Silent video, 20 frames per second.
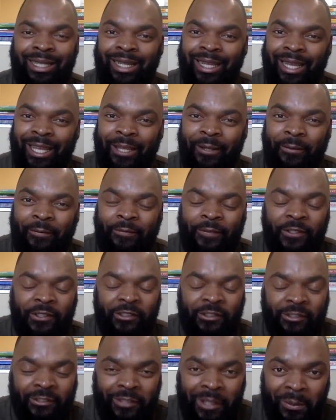For
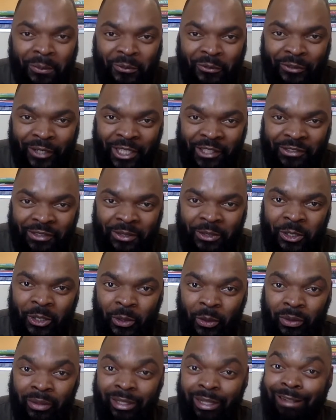some reason, though,
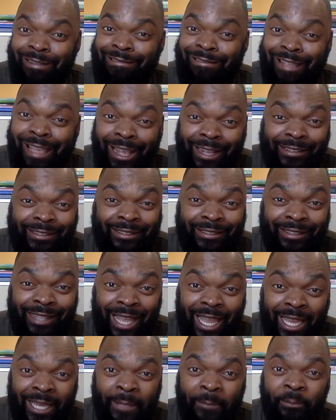the next
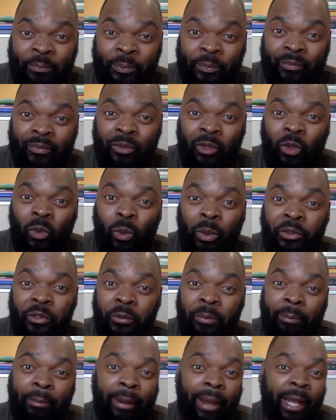day, when you
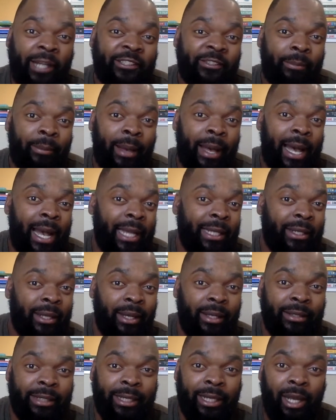pass by
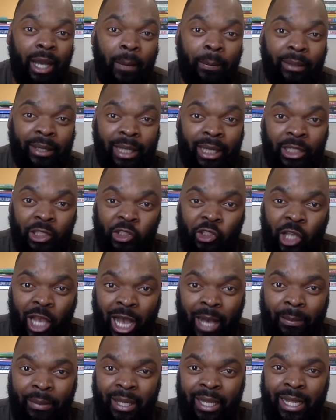the cupcake
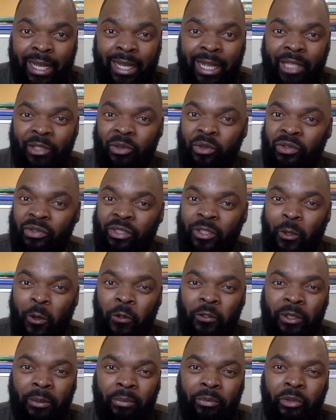shop and you see all
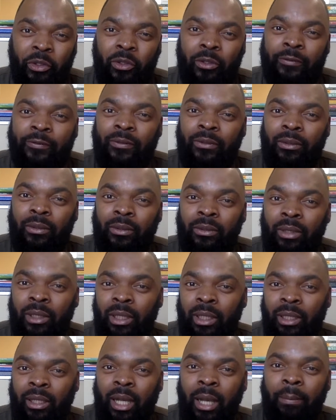the beautiful
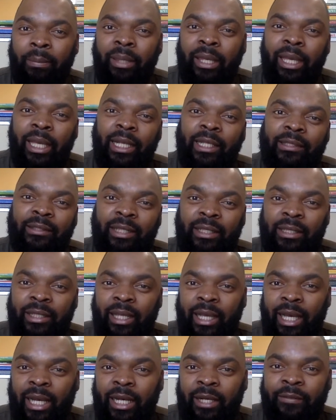cupcakes and
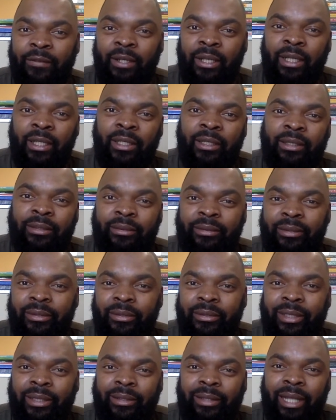
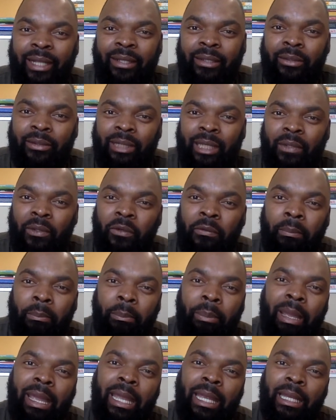they look
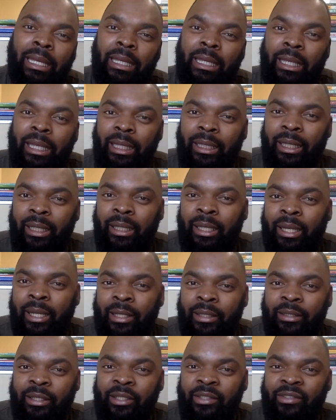pink and
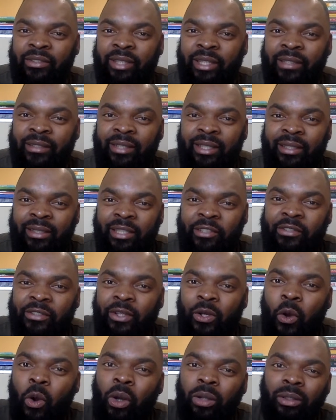there's
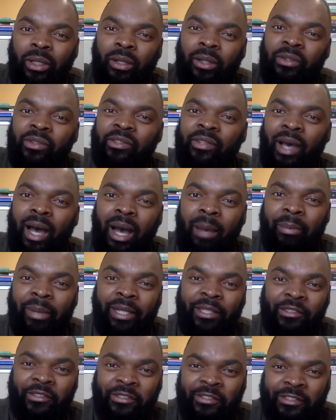coconut on top, and
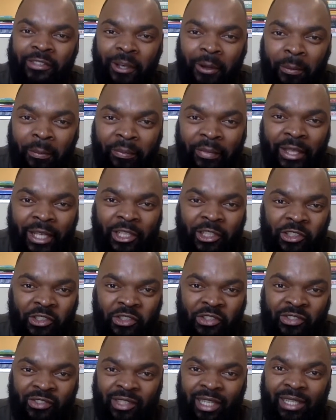something is
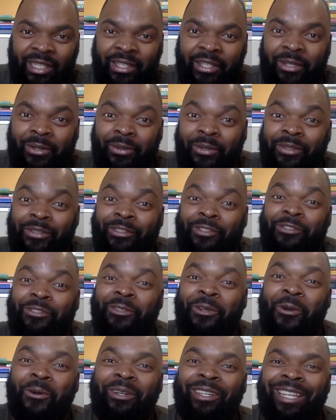just telling you, just
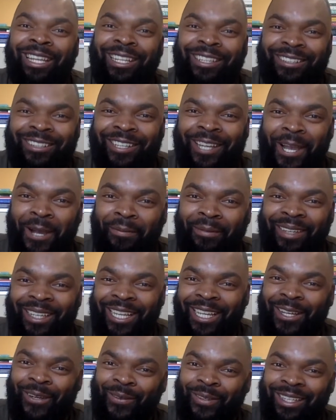go eat the cupcake,
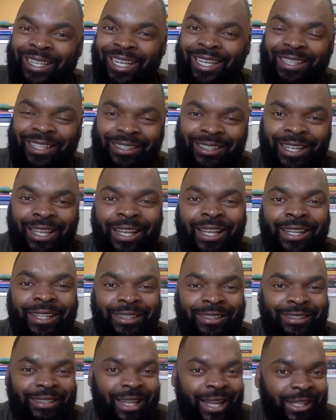go get it.
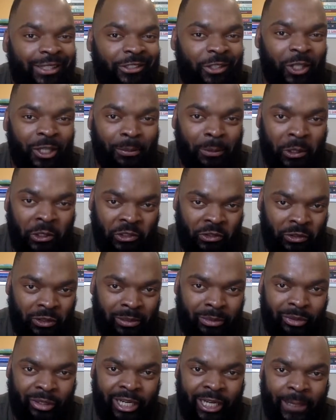That's your emotional
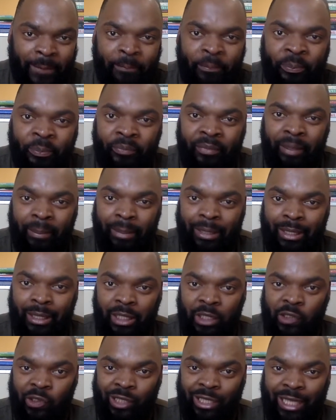brain,
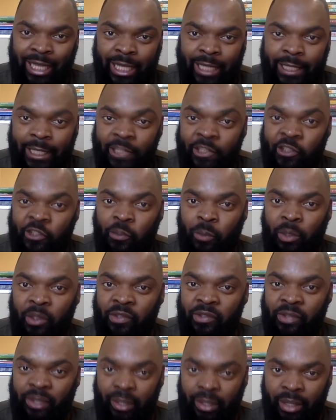because again, it just wants
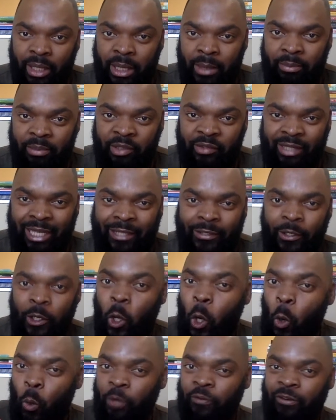to protect you
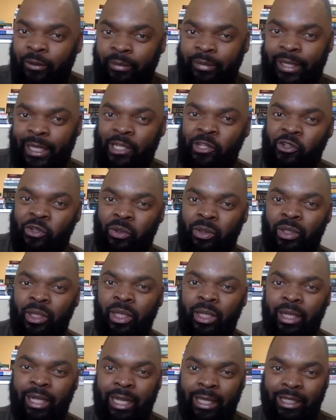away from danger
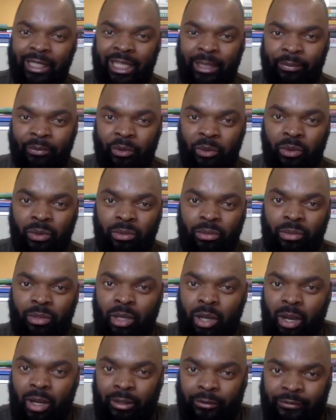and keep you
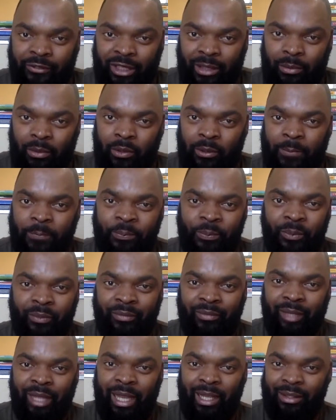comfortable.
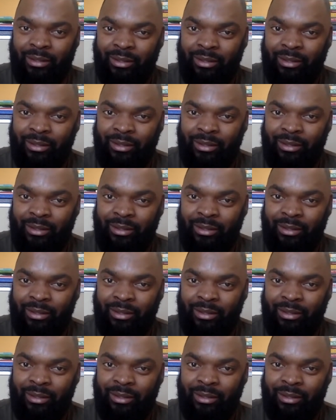And